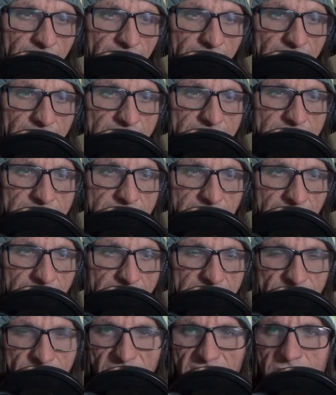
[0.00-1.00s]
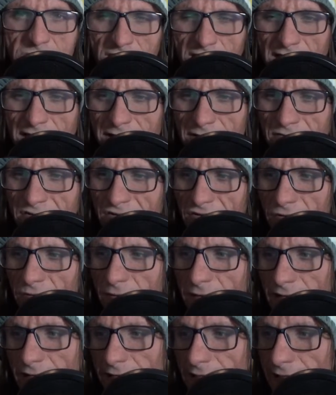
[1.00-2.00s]
It's it's much akin
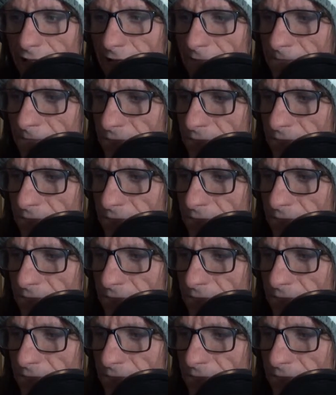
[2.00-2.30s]
to uh,